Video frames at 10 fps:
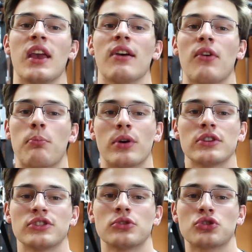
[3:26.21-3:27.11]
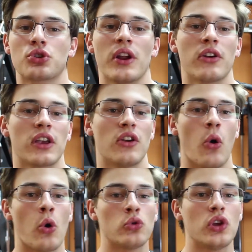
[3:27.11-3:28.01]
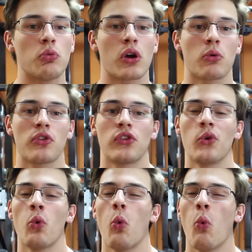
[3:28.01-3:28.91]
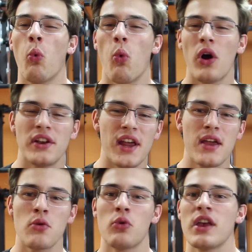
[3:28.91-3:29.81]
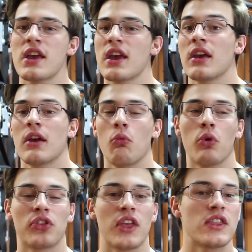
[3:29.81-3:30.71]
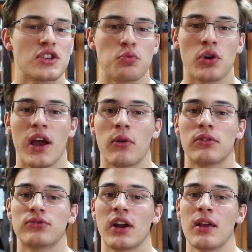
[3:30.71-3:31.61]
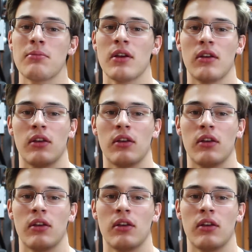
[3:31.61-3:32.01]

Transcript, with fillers: If a personal trainer can only work with you one day a week within this one hour frame,